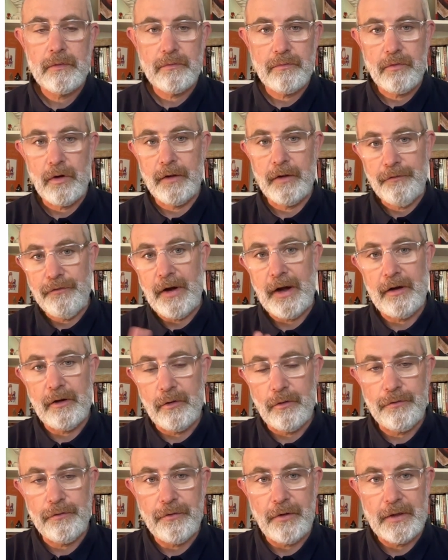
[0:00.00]
Right, fair
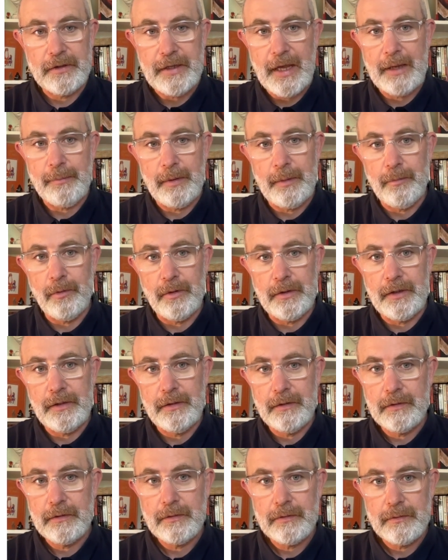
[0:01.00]
enough, I'll take me money.
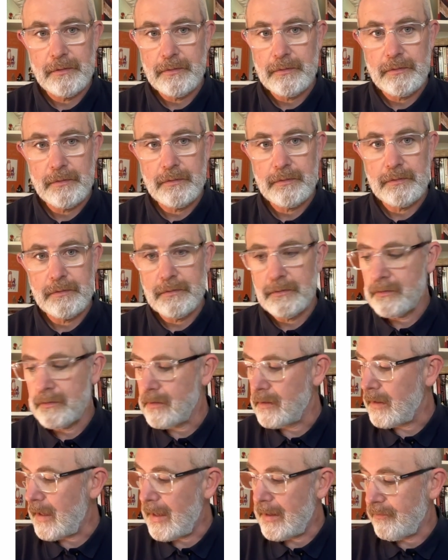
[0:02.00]

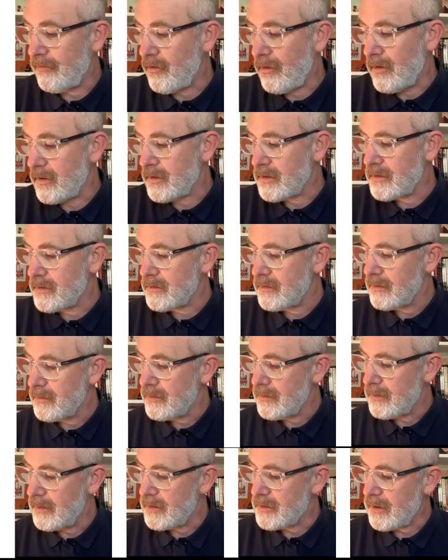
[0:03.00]
And of course,
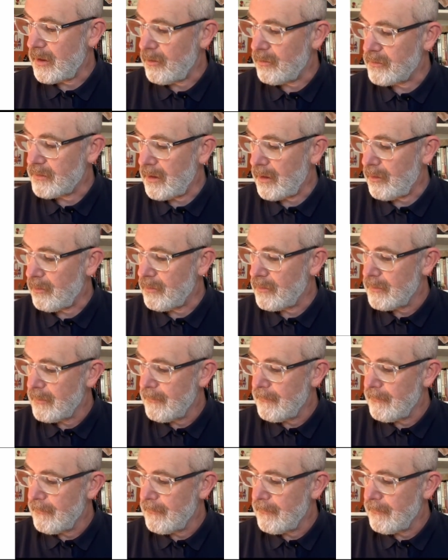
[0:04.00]
he's told no.